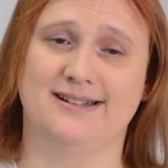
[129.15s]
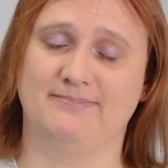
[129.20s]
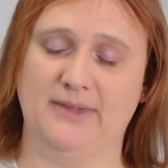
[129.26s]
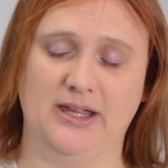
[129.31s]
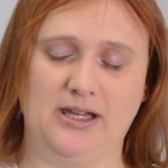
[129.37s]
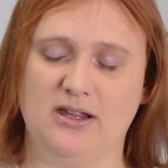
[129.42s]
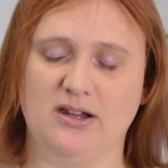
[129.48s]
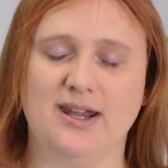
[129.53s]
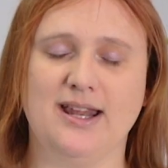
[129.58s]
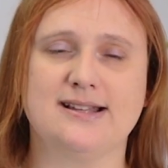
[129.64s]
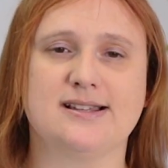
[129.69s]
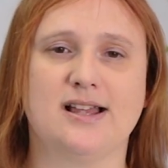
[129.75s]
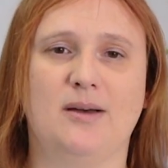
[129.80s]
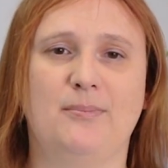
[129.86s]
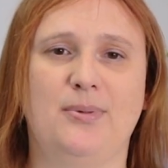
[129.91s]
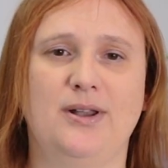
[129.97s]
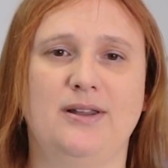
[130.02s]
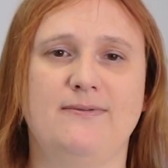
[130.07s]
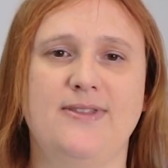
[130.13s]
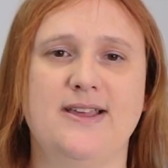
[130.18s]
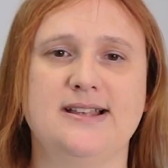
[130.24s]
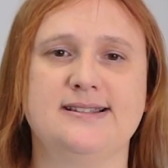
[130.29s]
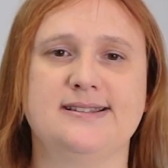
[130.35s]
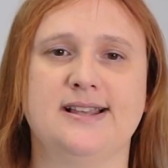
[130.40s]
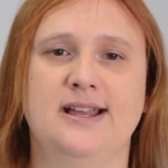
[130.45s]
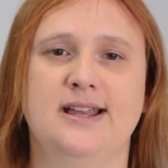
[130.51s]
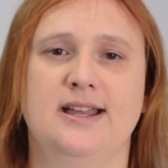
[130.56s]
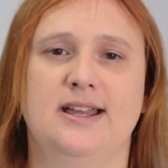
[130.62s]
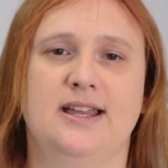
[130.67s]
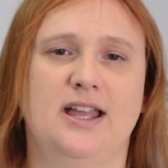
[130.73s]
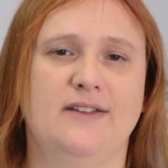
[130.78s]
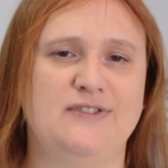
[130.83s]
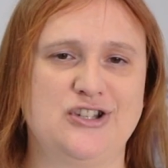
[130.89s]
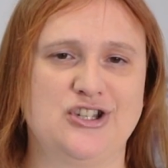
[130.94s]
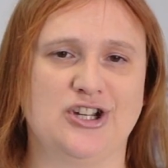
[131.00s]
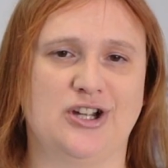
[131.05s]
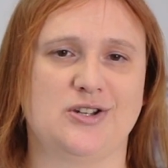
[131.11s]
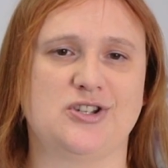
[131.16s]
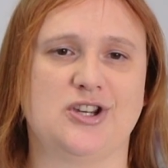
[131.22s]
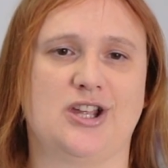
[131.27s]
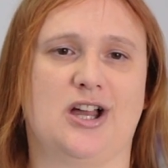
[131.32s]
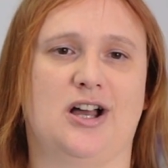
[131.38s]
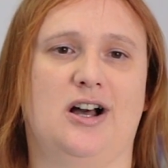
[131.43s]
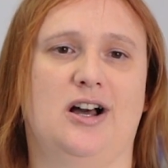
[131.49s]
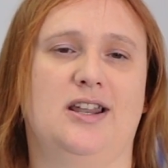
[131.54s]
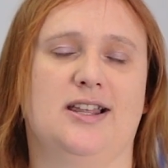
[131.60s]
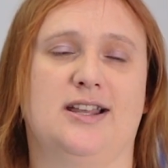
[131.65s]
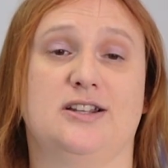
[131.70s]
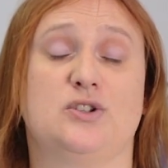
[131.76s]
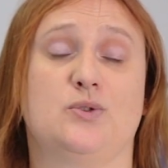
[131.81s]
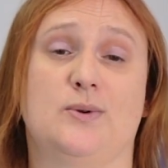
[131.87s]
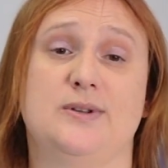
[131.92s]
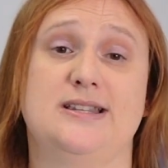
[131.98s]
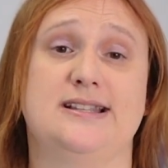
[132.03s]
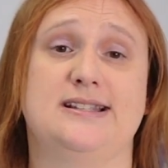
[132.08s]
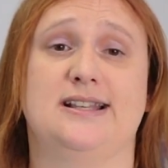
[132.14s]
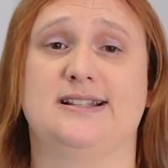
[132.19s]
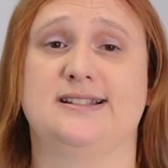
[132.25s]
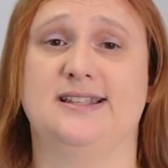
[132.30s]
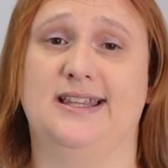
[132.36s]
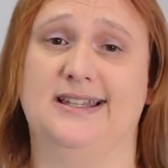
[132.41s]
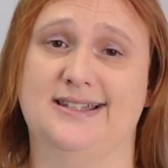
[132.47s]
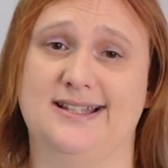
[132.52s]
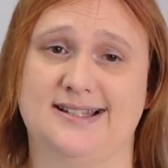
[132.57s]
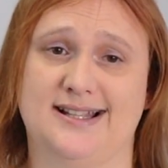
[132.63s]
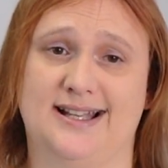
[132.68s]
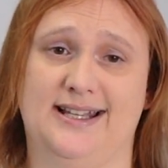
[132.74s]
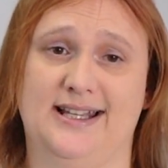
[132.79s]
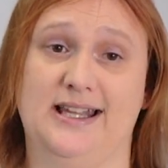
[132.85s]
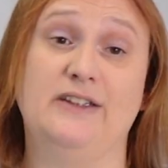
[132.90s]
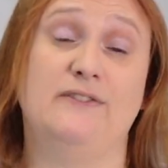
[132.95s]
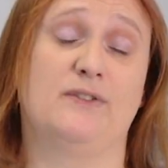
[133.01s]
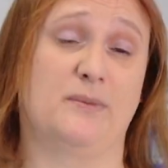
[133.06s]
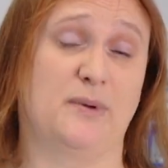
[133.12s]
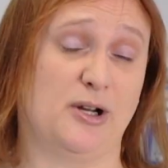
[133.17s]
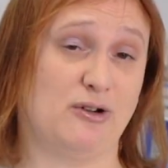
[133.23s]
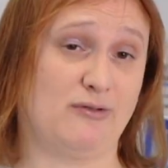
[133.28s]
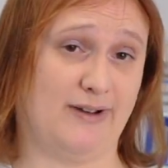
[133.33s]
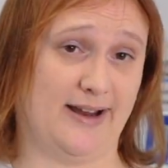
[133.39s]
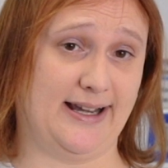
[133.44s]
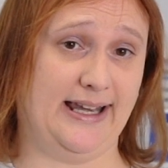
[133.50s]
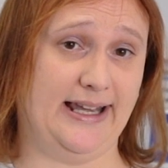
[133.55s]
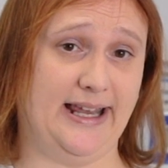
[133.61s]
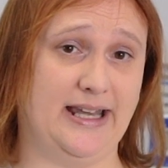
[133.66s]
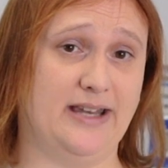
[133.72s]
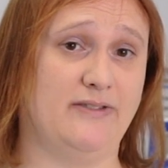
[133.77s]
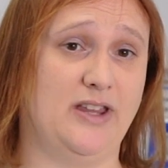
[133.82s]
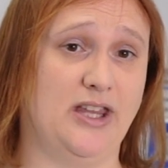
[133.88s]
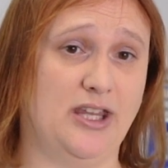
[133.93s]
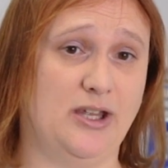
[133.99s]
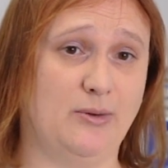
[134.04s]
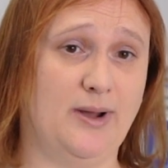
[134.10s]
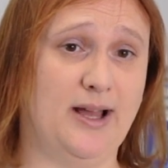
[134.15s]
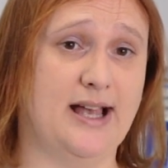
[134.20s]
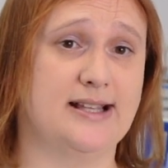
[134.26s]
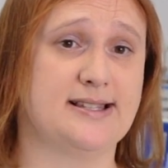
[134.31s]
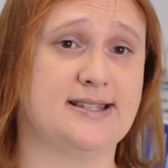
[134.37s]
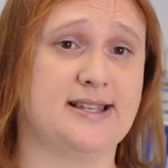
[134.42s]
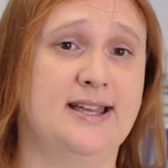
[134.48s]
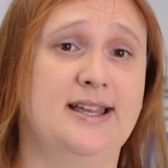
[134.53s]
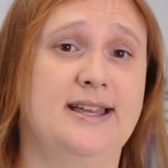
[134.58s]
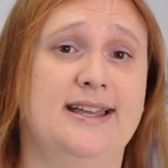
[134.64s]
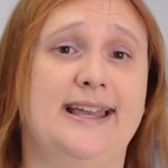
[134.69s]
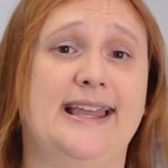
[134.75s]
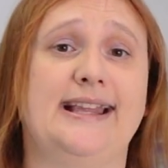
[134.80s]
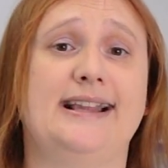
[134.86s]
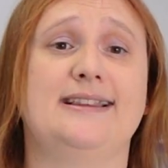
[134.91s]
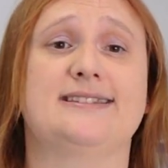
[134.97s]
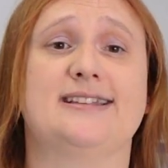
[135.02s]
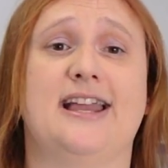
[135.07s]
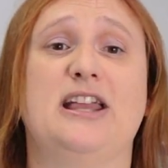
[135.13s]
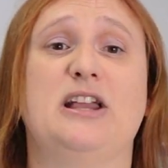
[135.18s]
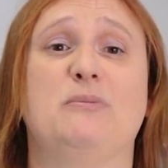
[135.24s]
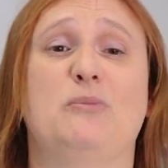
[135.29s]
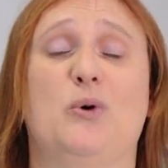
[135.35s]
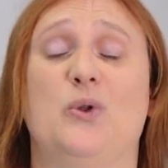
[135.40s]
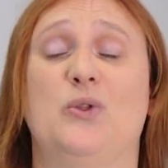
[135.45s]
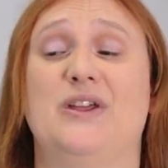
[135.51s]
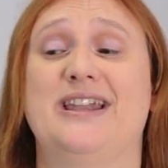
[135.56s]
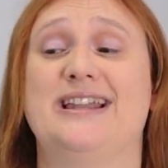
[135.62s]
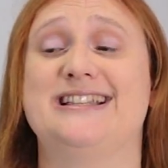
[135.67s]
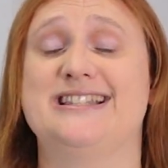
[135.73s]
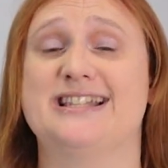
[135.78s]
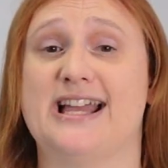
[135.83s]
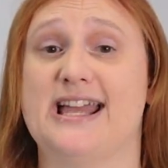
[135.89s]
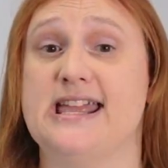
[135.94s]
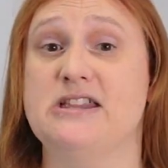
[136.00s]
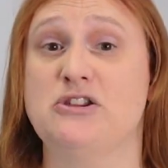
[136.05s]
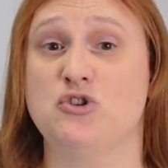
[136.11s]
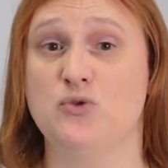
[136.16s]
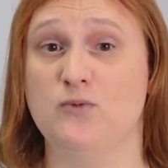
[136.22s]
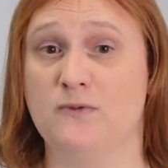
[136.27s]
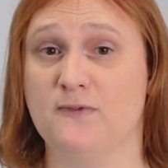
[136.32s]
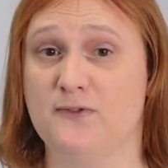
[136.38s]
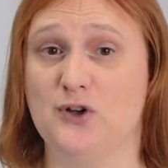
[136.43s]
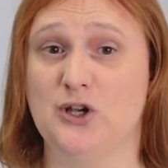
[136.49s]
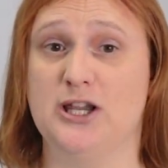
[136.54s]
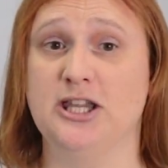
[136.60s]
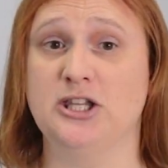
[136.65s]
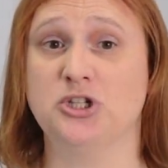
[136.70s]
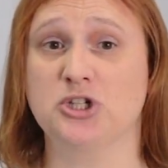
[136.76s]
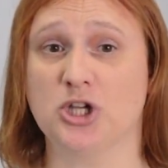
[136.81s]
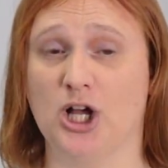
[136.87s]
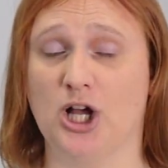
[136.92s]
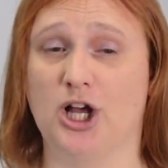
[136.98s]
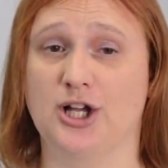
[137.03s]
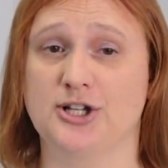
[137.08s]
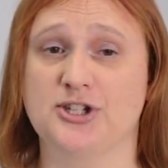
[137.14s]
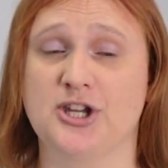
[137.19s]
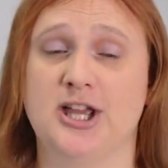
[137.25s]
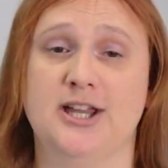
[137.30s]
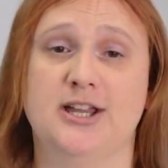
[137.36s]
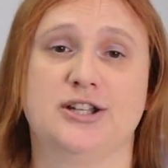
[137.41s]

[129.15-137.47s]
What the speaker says: A good example of this? If you charge a car like a 2016 Nissan Leaf from a granny lead in the US, it'll take more than a day to fully charge.